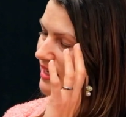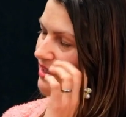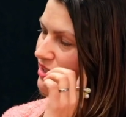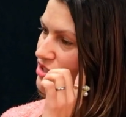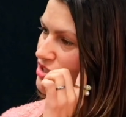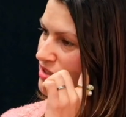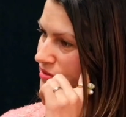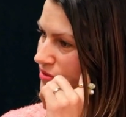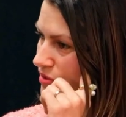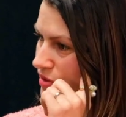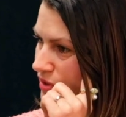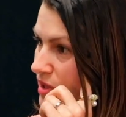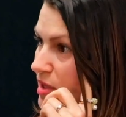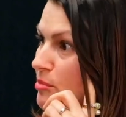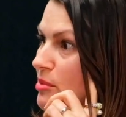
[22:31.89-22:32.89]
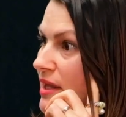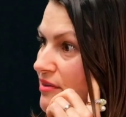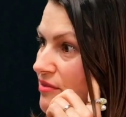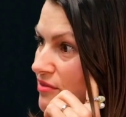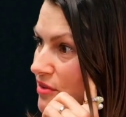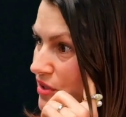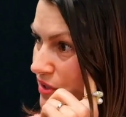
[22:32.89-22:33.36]
energy flow and the
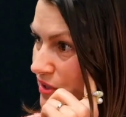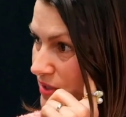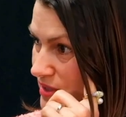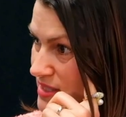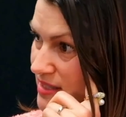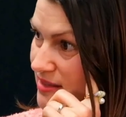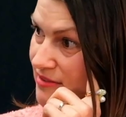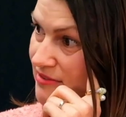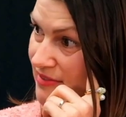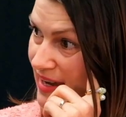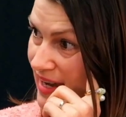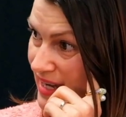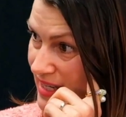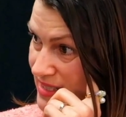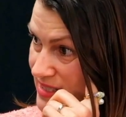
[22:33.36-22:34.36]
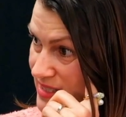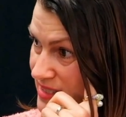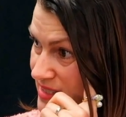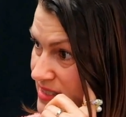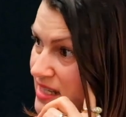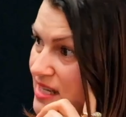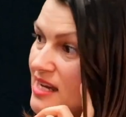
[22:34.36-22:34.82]
blood flow to the
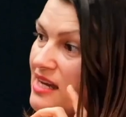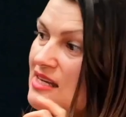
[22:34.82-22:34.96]
face.